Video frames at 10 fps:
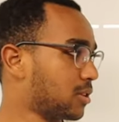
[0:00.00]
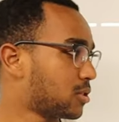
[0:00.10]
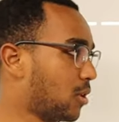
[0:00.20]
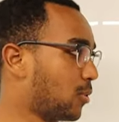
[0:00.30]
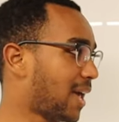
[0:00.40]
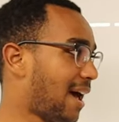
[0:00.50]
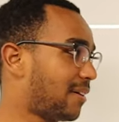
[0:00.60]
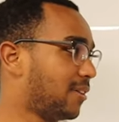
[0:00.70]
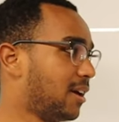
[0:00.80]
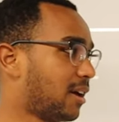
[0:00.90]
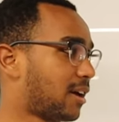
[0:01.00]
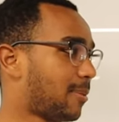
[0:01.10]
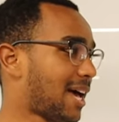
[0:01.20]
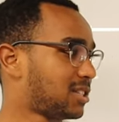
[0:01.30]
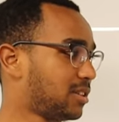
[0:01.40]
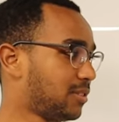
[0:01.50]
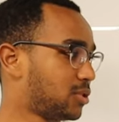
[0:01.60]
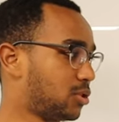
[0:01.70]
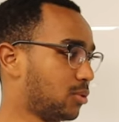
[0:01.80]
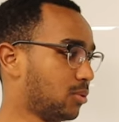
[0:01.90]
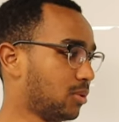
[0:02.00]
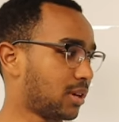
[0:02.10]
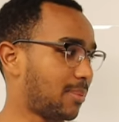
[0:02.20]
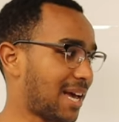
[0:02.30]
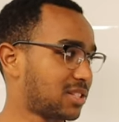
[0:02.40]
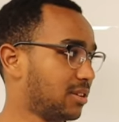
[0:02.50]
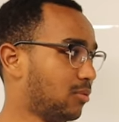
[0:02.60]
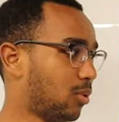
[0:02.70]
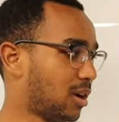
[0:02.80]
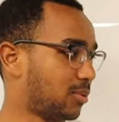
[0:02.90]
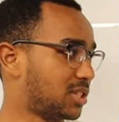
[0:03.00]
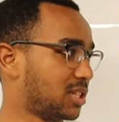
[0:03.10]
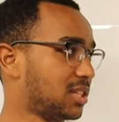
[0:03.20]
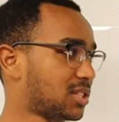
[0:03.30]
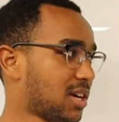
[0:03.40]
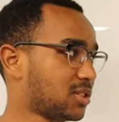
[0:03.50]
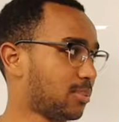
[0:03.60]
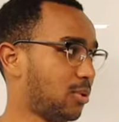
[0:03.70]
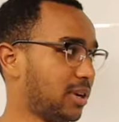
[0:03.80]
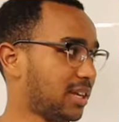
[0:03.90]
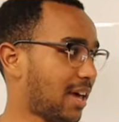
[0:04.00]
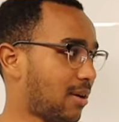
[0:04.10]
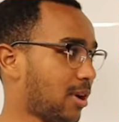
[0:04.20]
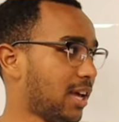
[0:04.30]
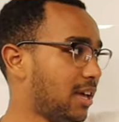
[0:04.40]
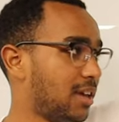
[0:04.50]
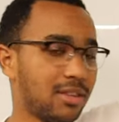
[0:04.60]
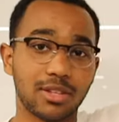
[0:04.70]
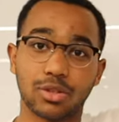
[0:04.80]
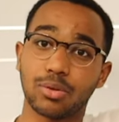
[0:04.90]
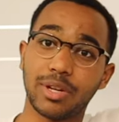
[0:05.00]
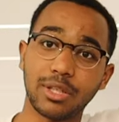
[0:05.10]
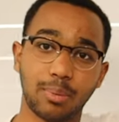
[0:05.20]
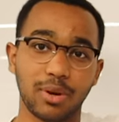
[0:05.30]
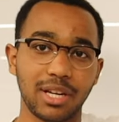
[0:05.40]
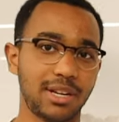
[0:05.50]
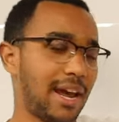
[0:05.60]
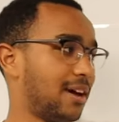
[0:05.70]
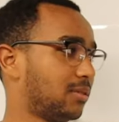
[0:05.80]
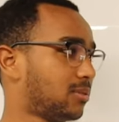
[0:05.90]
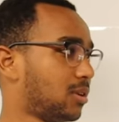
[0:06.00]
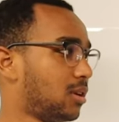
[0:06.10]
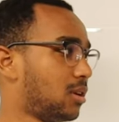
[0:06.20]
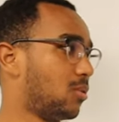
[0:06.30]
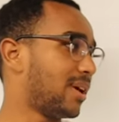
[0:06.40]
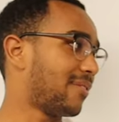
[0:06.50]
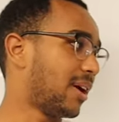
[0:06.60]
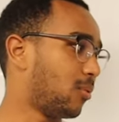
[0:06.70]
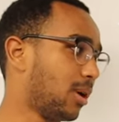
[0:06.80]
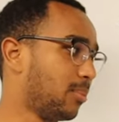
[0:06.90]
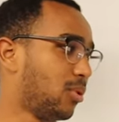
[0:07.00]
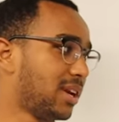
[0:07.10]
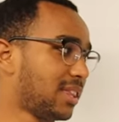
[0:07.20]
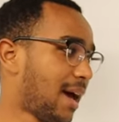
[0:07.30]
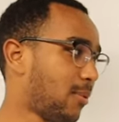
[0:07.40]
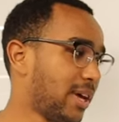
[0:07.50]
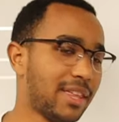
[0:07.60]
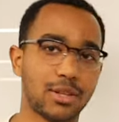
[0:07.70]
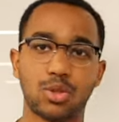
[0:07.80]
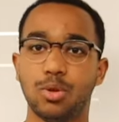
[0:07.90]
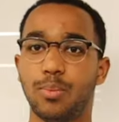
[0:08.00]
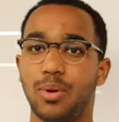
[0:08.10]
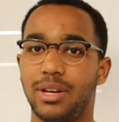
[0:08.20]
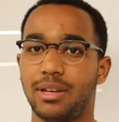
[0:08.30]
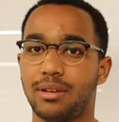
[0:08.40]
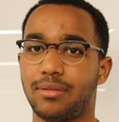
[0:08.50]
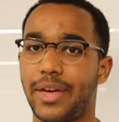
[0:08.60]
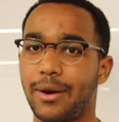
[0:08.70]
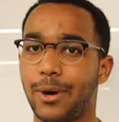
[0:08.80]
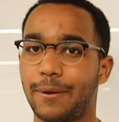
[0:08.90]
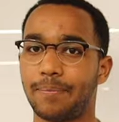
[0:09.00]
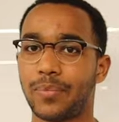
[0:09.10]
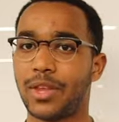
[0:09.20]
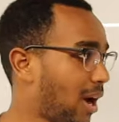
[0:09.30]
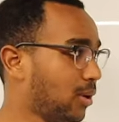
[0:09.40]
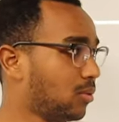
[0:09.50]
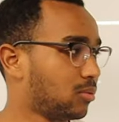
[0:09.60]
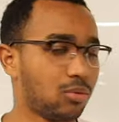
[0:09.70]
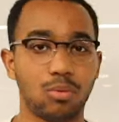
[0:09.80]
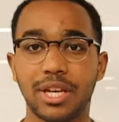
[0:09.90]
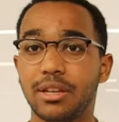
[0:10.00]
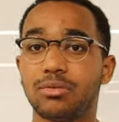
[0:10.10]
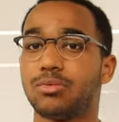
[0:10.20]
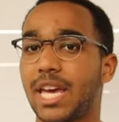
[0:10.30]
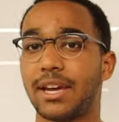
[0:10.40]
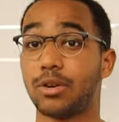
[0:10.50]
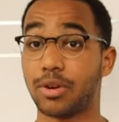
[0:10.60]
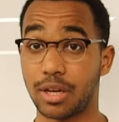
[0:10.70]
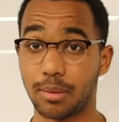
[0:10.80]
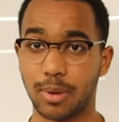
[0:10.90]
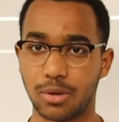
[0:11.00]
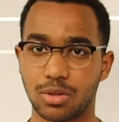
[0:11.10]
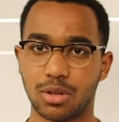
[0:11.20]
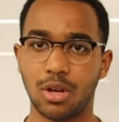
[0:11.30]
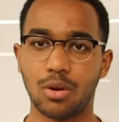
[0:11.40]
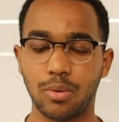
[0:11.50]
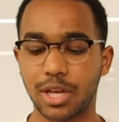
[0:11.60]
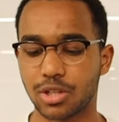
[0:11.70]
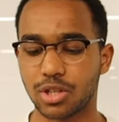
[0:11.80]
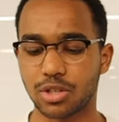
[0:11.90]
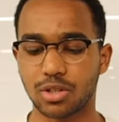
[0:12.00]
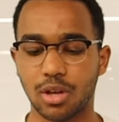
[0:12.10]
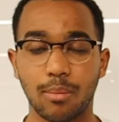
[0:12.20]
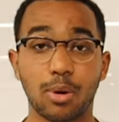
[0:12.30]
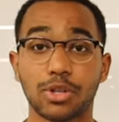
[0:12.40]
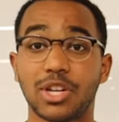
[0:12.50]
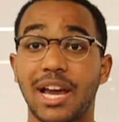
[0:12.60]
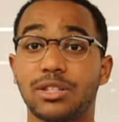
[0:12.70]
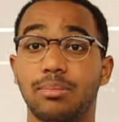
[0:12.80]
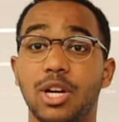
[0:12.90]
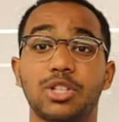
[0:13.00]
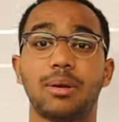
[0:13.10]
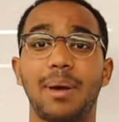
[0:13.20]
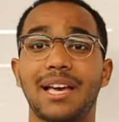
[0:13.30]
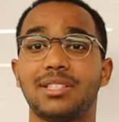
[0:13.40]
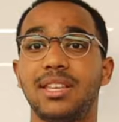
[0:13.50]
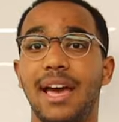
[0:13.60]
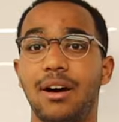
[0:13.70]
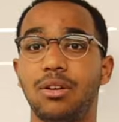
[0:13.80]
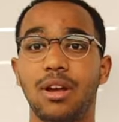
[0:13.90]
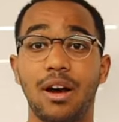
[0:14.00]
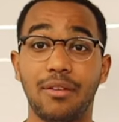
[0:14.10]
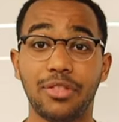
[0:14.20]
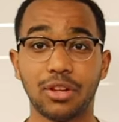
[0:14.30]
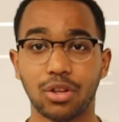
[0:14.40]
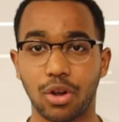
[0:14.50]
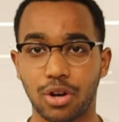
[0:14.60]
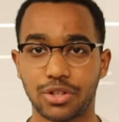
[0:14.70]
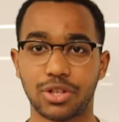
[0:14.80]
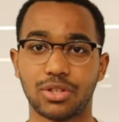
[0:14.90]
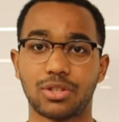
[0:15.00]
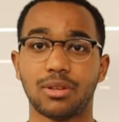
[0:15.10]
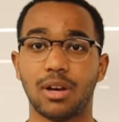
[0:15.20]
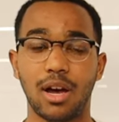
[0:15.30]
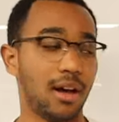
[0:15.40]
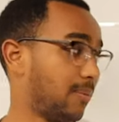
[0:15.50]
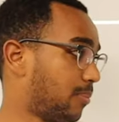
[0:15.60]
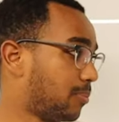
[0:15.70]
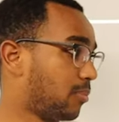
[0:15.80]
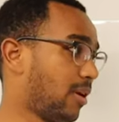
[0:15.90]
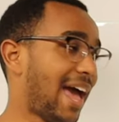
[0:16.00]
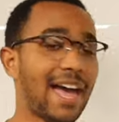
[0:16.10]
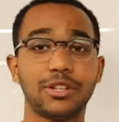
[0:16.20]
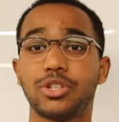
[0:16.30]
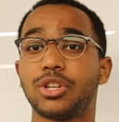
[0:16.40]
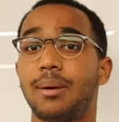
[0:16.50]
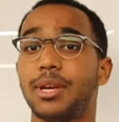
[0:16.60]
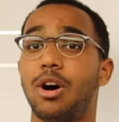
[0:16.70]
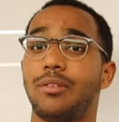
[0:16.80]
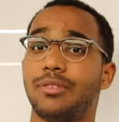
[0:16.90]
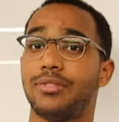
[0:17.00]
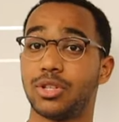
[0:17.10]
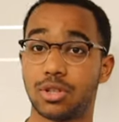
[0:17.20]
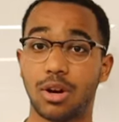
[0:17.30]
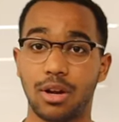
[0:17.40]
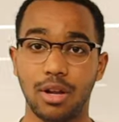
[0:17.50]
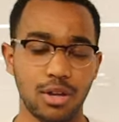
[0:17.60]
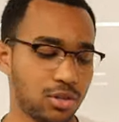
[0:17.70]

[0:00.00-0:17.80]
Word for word: So we have a capacity of two, capacity of one. We see these guys are pointing that way. This three is pointing down. We have that one pointing that way, that two pointing that way. Why don't we take a greedy approach? We could just push as much capacity out of the largest um, edge coming off of the start.